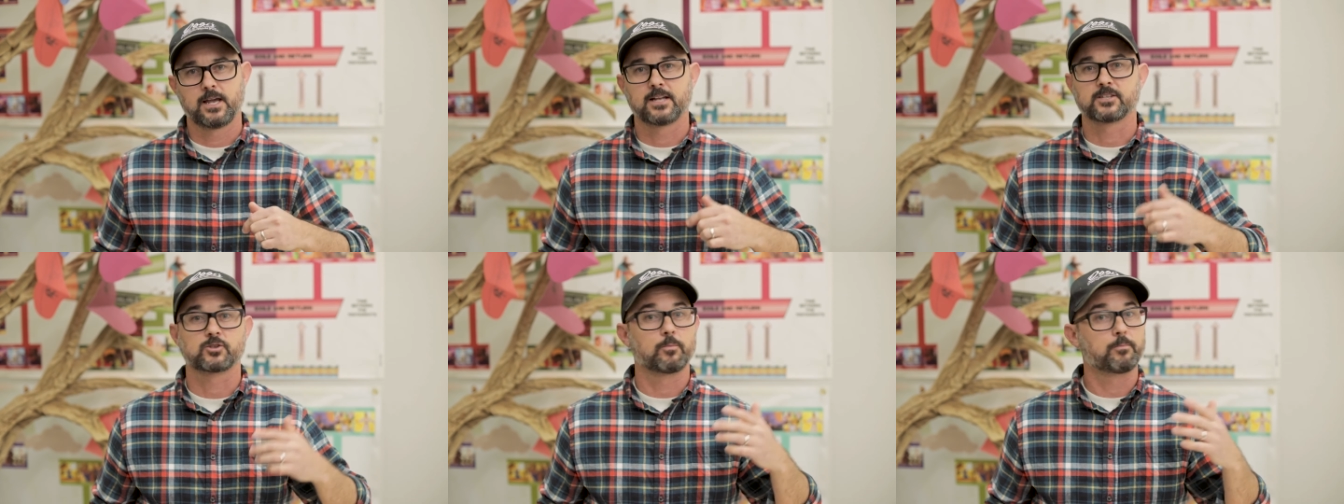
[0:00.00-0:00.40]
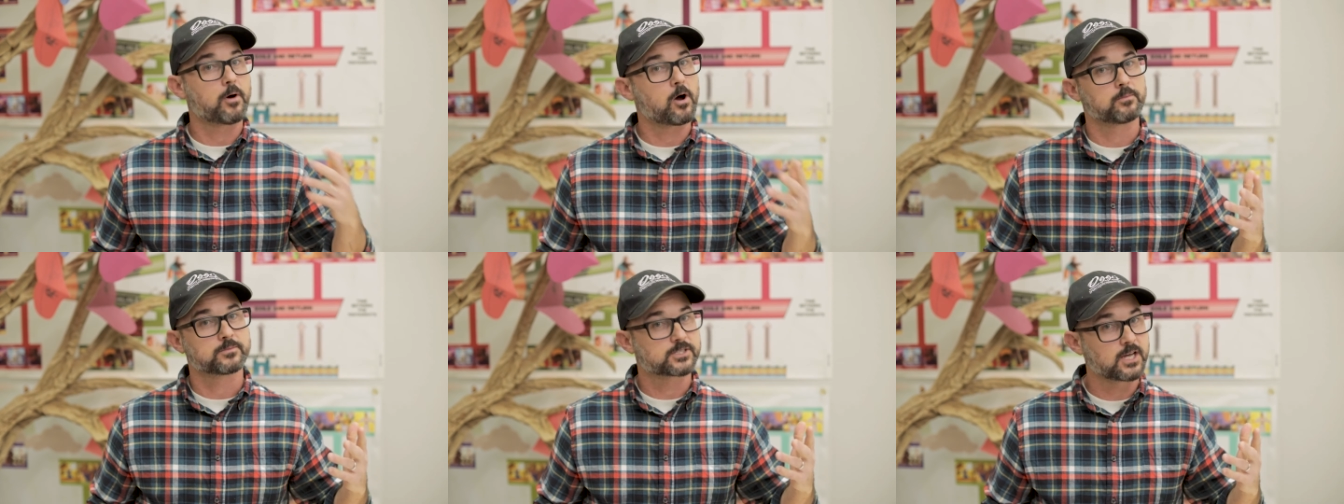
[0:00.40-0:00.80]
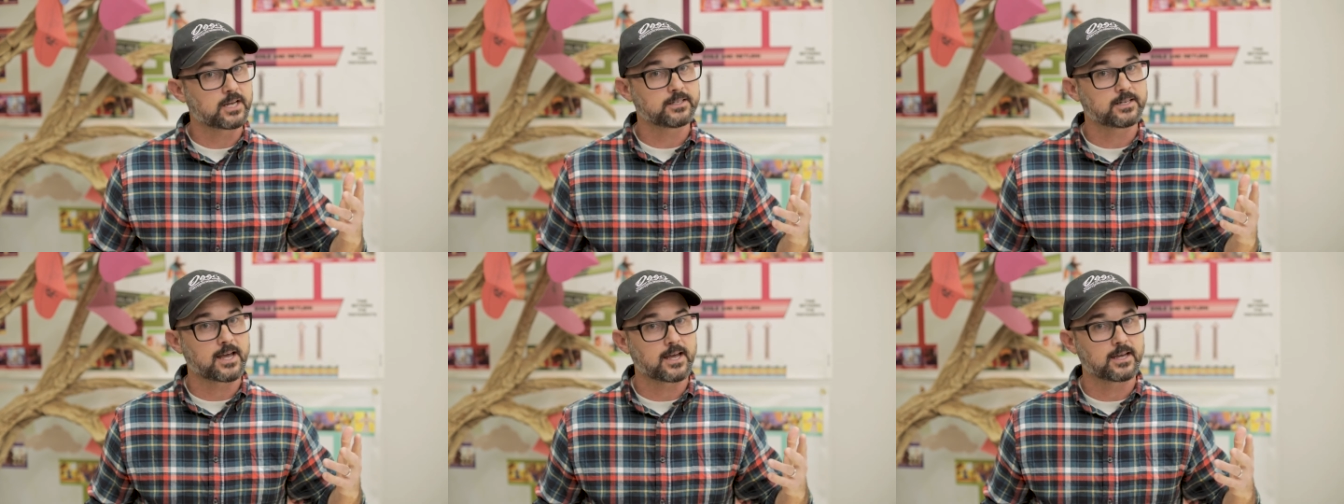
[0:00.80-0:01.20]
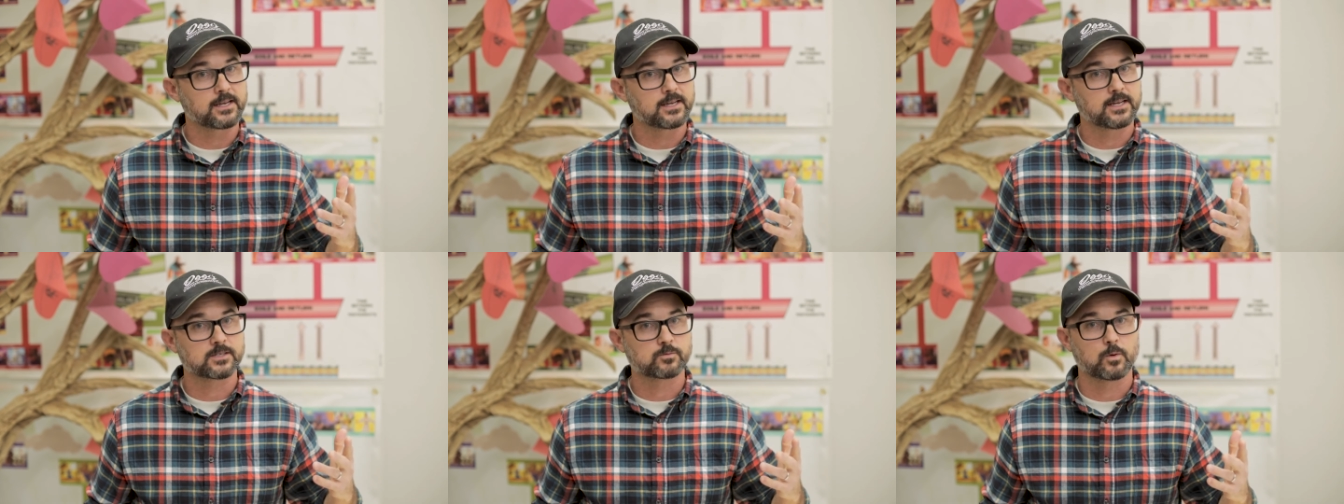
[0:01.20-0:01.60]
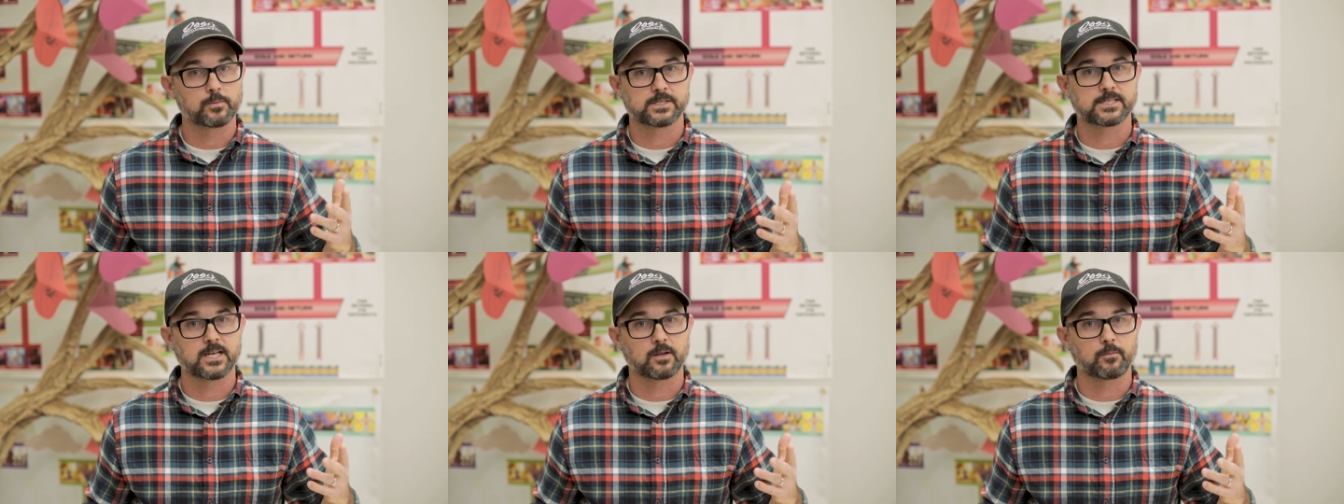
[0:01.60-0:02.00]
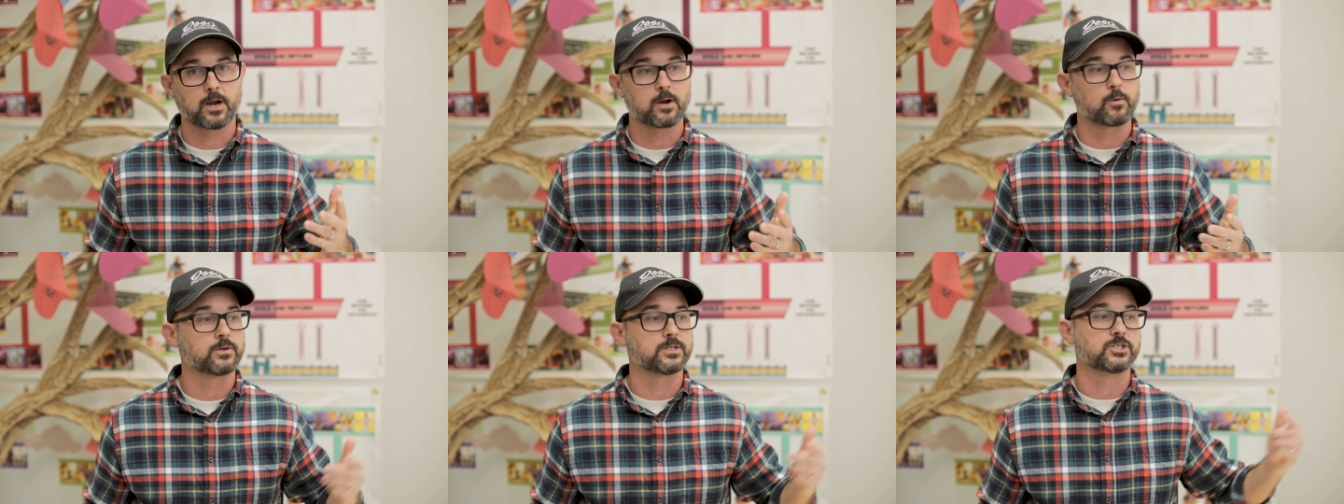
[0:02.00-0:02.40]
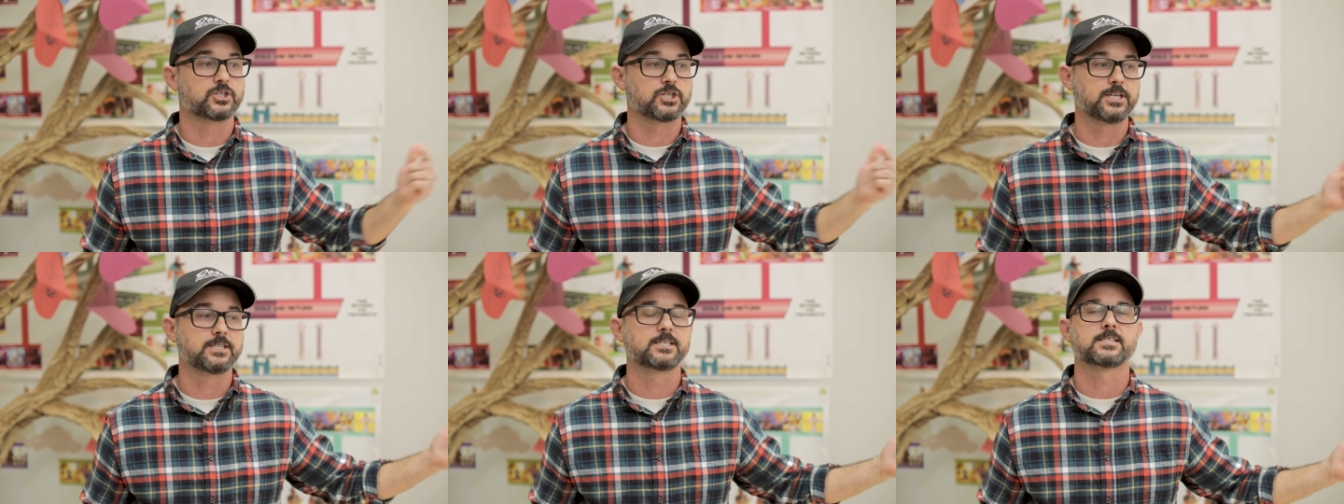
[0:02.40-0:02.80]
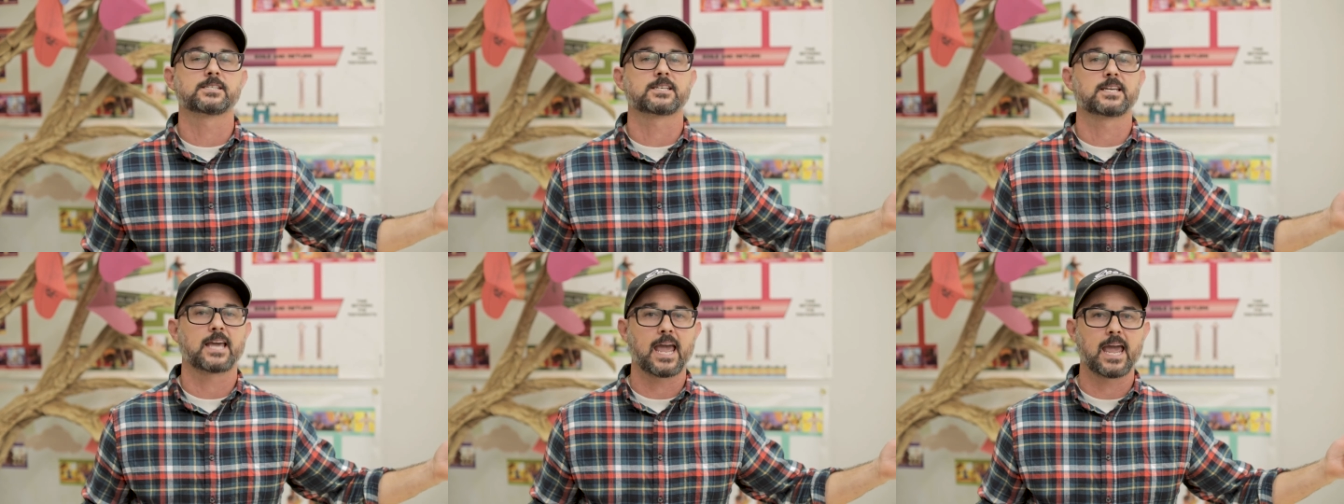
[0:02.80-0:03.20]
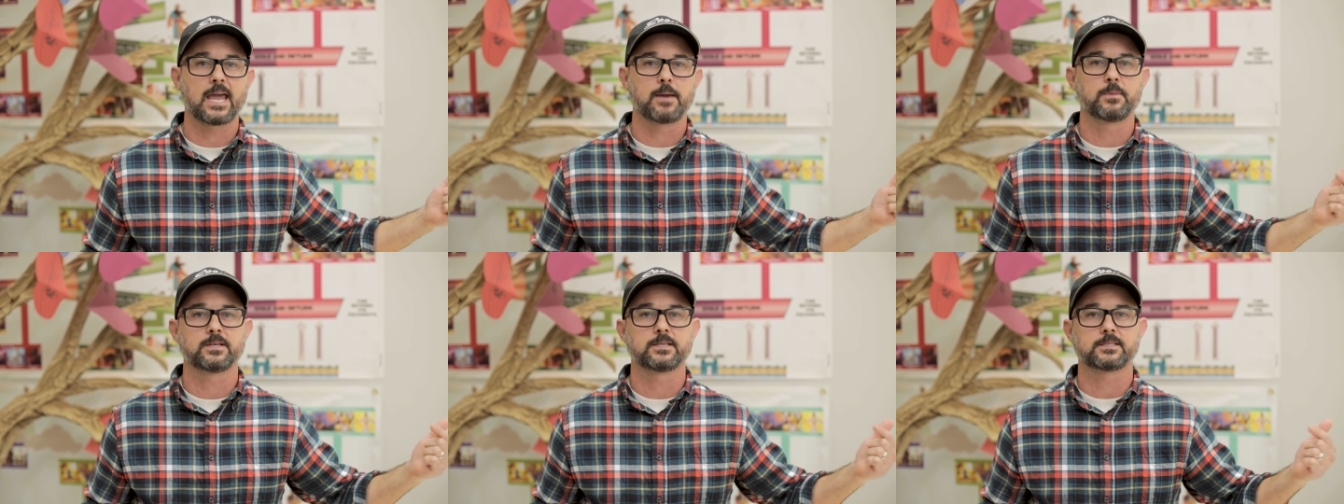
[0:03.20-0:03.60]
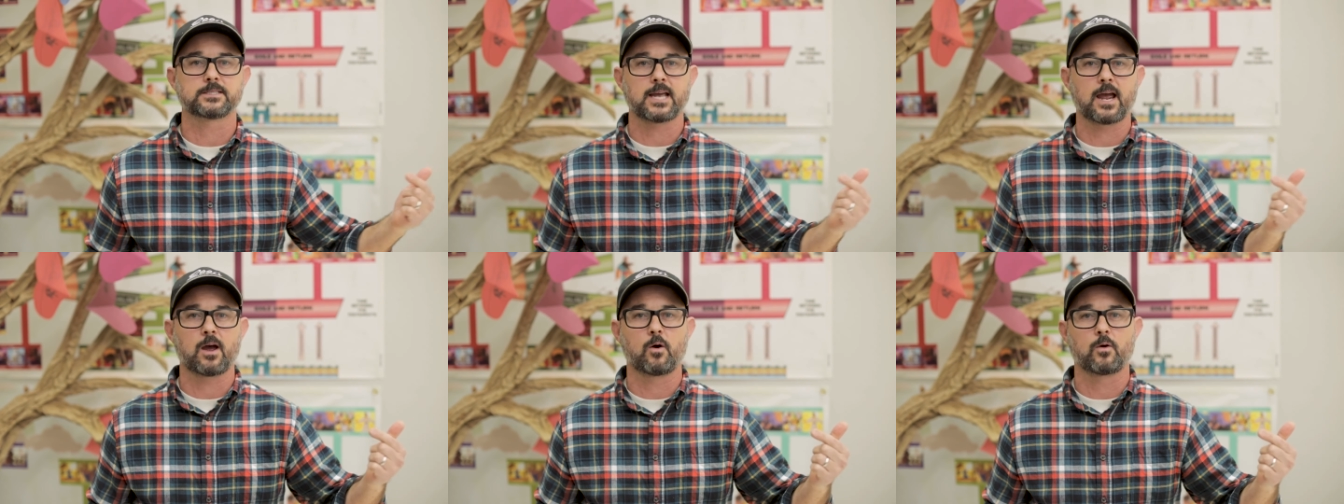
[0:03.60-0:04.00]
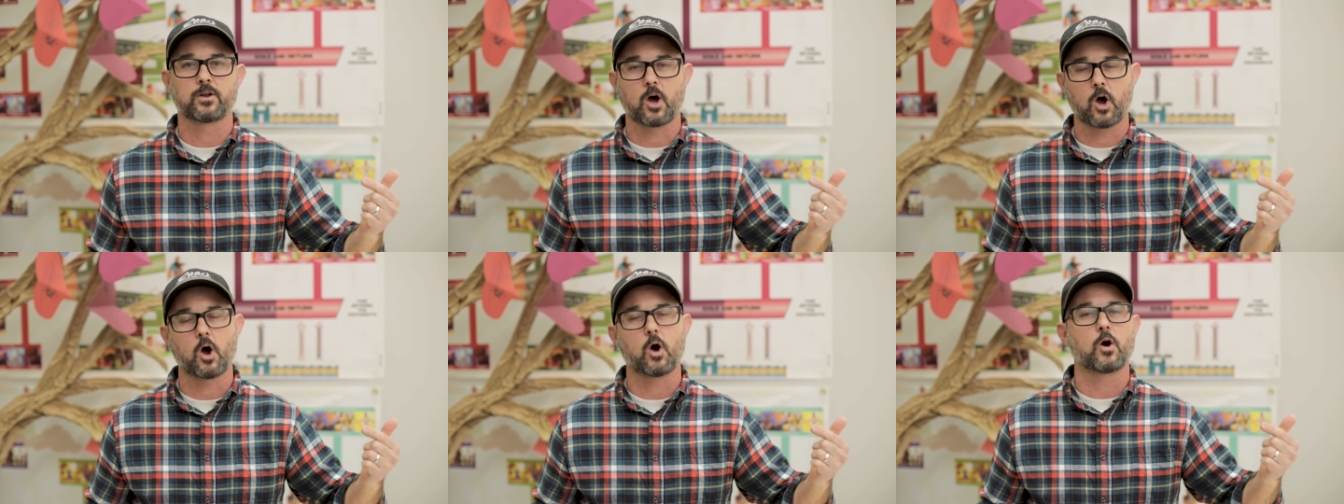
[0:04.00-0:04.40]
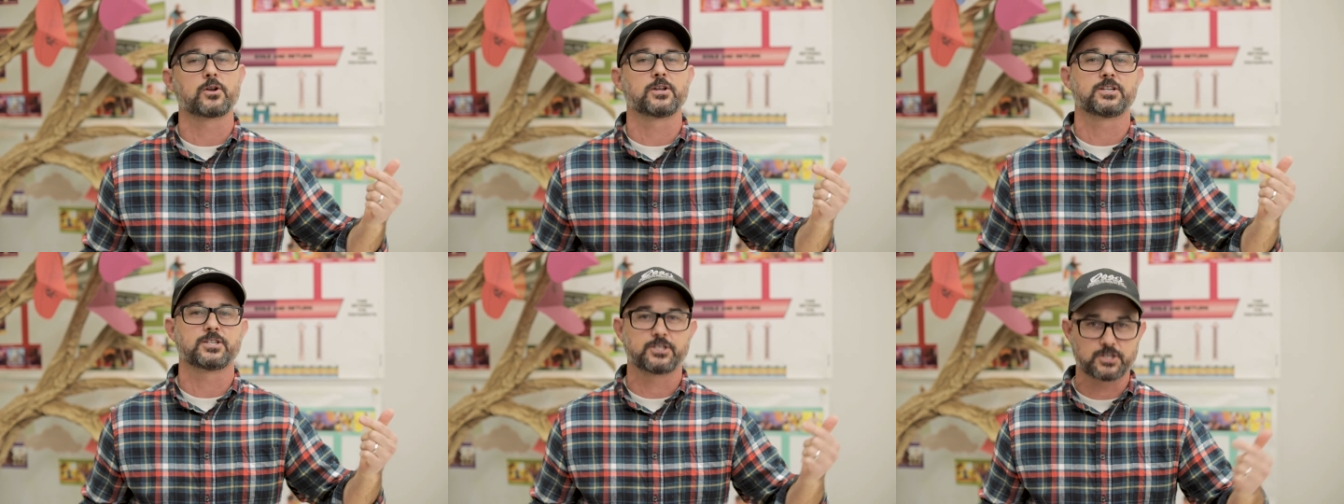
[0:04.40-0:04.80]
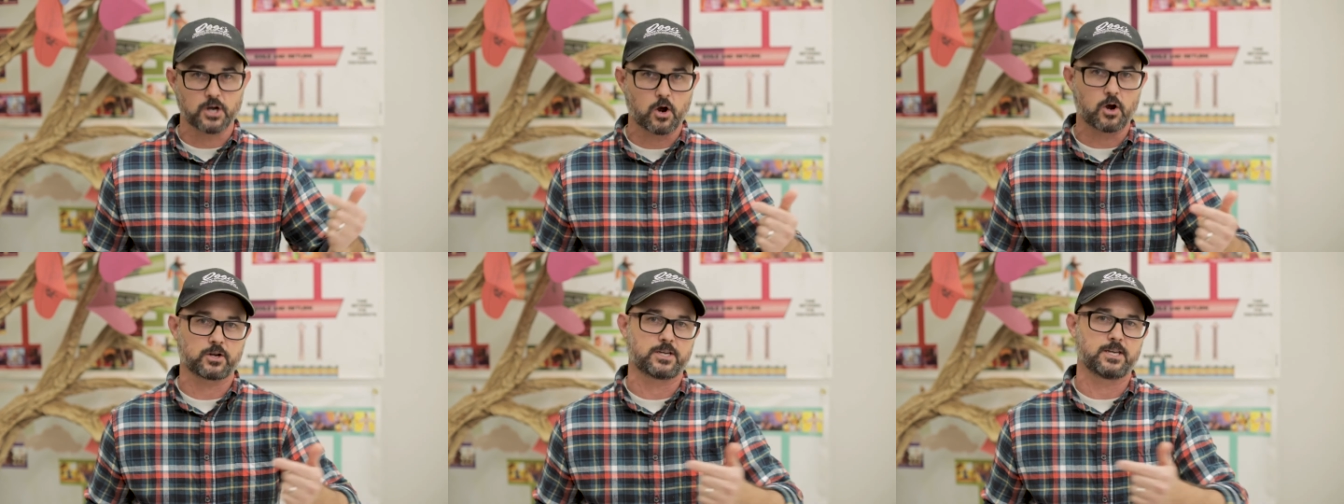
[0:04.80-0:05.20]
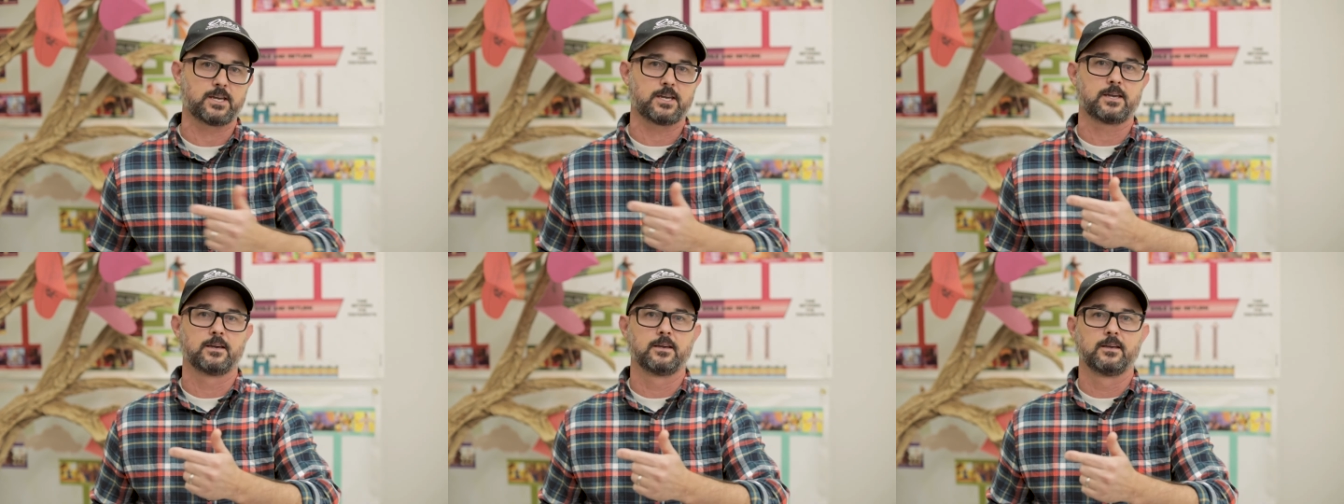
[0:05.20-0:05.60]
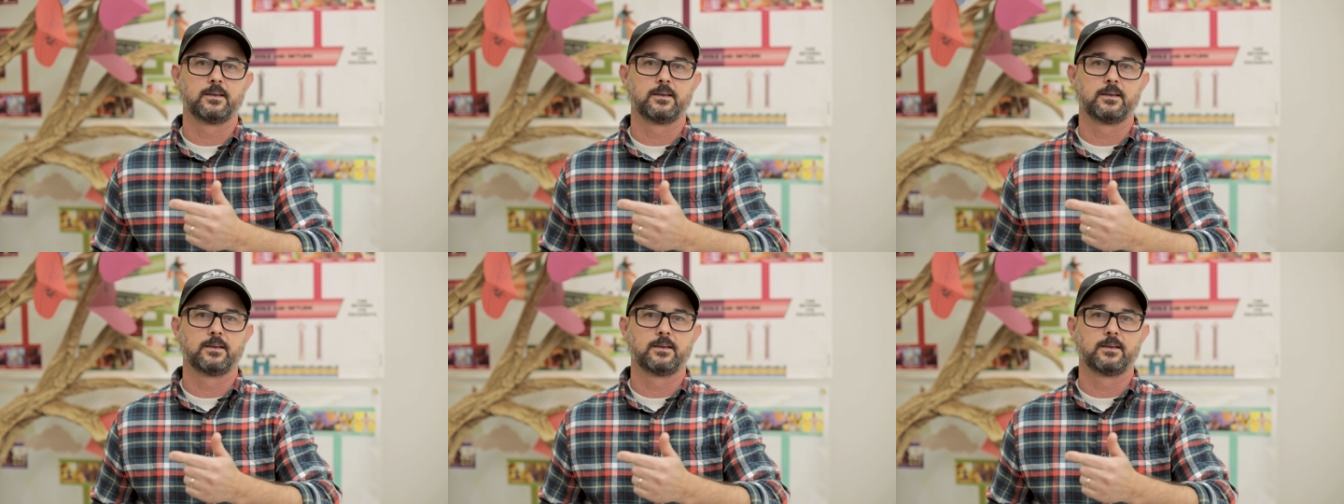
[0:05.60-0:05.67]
And so Palm Sunday is when we celebrate when Jesus came into town on a donkey